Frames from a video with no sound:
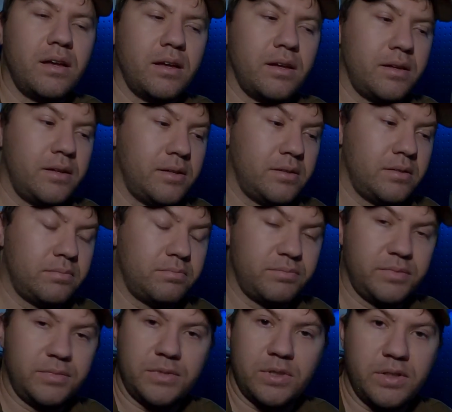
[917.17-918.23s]

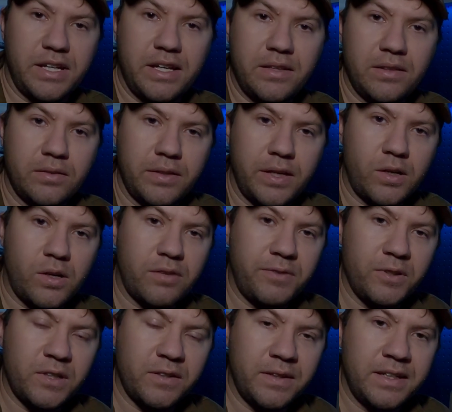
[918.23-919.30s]
Again, there are
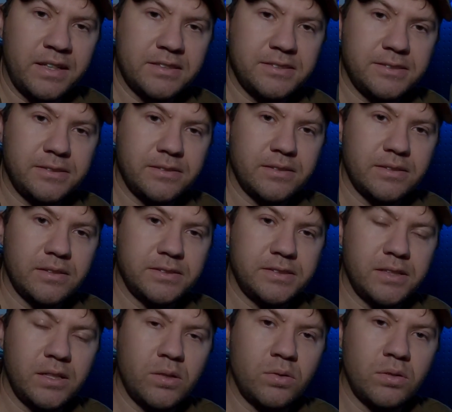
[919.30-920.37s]
affiliate links,
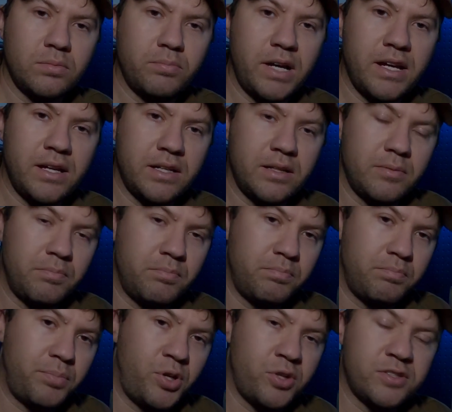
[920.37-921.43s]
so by
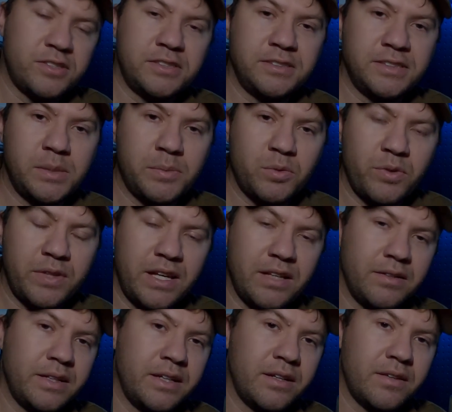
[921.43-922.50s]
purchasing something with that
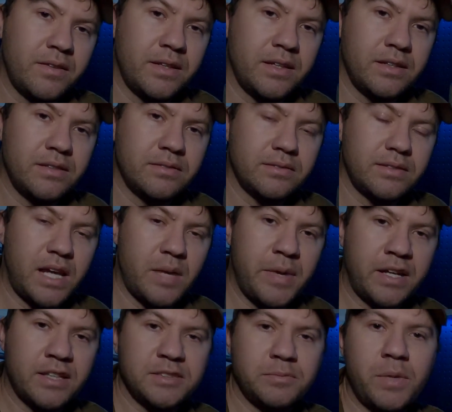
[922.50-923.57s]
link, then I
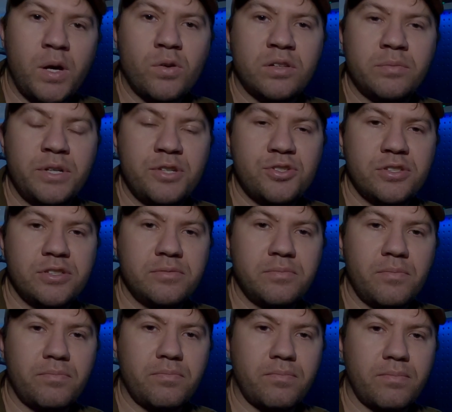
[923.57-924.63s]
make a small
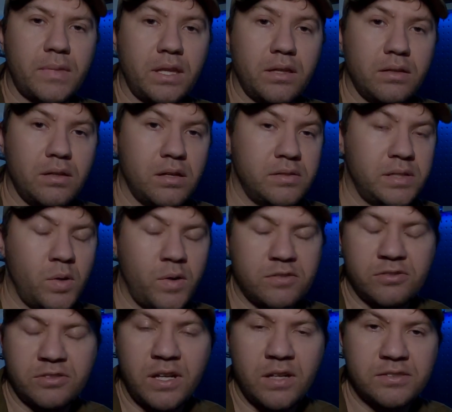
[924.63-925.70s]
commission, no
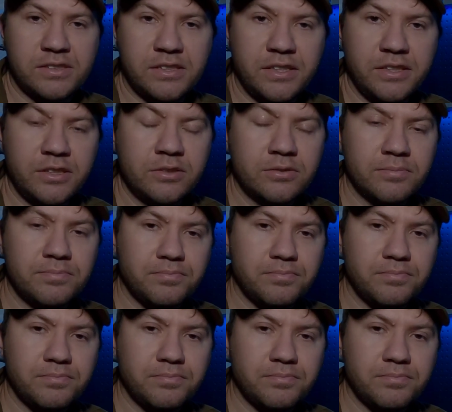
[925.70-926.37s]
extra cost to you.